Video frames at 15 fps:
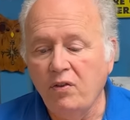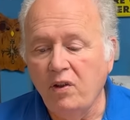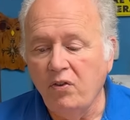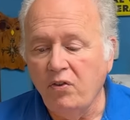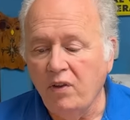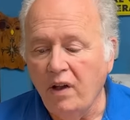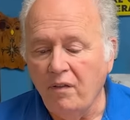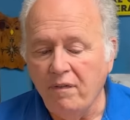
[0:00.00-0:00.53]
this
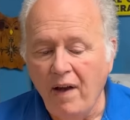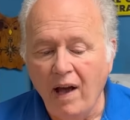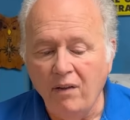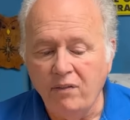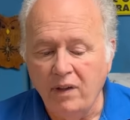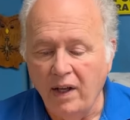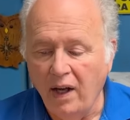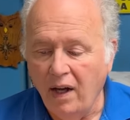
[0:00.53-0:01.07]
stuff
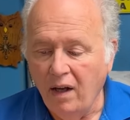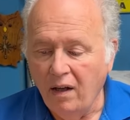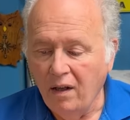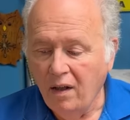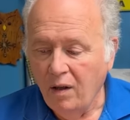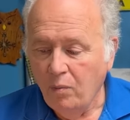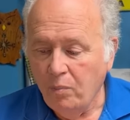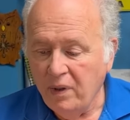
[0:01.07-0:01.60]
out there.
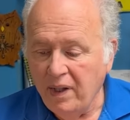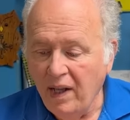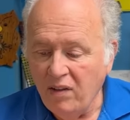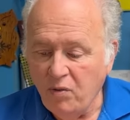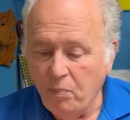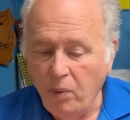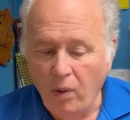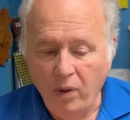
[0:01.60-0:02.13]
But that's
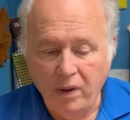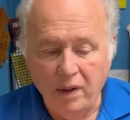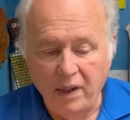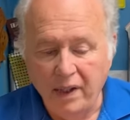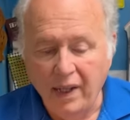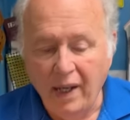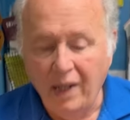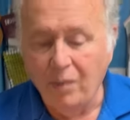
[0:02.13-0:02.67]
part of the
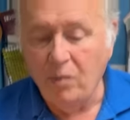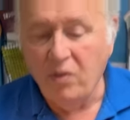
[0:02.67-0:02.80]
game.